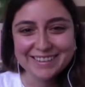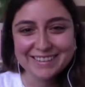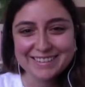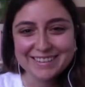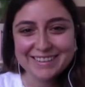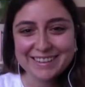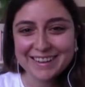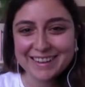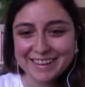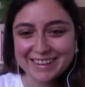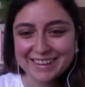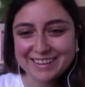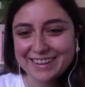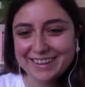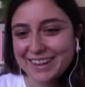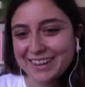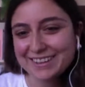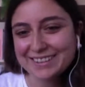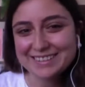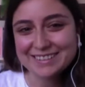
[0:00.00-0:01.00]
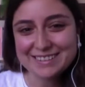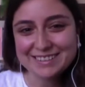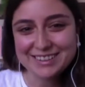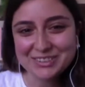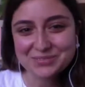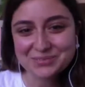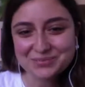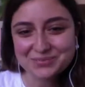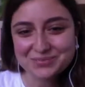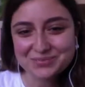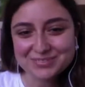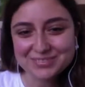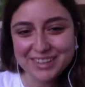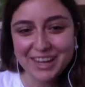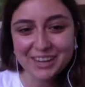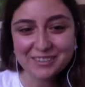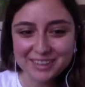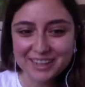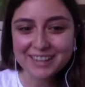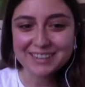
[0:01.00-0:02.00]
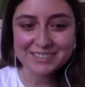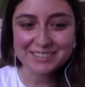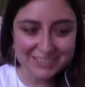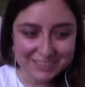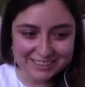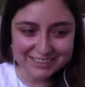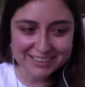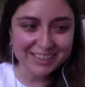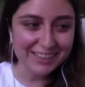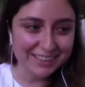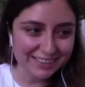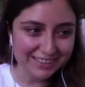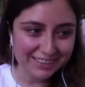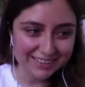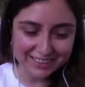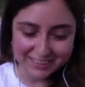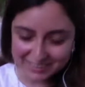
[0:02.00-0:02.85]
that I have the understanding